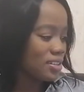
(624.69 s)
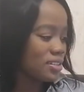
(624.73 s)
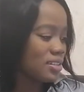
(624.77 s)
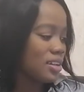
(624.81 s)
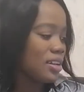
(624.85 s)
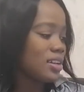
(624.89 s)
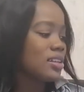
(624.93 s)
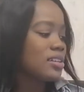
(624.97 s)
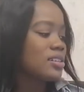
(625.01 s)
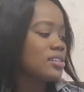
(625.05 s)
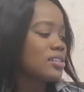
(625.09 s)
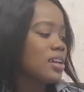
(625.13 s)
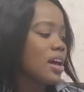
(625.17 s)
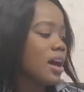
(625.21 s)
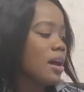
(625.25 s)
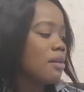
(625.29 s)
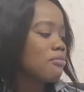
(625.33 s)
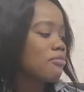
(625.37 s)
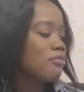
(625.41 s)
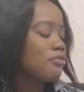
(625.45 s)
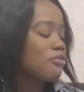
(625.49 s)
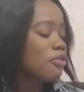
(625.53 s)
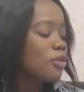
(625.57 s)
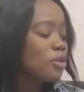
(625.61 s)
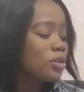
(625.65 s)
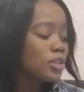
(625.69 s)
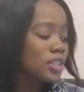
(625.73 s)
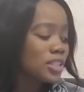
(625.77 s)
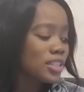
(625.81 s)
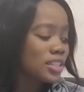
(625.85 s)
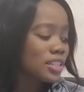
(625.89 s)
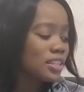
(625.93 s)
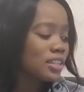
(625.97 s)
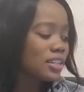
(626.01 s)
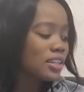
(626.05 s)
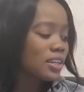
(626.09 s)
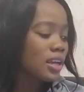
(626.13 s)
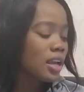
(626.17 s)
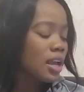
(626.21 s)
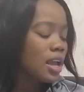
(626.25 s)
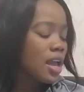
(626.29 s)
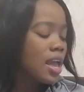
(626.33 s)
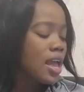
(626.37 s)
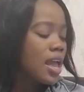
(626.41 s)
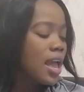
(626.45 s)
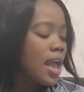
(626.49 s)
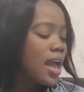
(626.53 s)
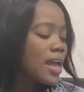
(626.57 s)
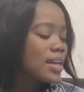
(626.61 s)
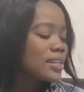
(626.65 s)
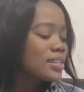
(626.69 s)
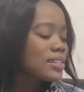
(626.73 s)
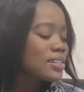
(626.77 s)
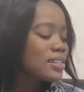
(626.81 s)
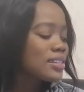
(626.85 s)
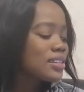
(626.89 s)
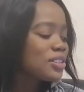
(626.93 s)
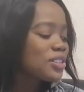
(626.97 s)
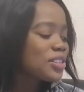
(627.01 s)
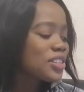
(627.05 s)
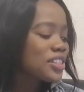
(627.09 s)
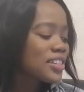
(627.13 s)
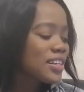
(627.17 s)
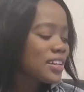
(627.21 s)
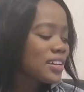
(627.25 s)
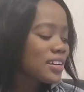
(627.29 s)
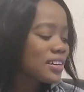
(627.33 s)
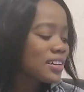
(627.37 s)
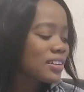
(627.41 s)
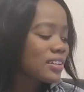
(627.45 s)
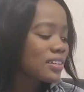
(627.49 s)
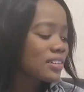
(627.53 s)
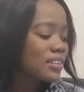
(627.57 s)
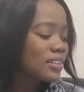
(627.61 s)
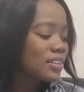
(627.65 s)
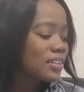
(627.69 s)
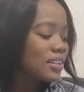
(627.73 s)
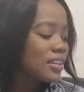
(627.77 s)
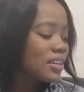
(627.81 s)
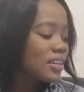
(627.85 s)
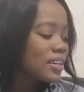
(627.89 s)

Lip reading: says I'm 40 and still single,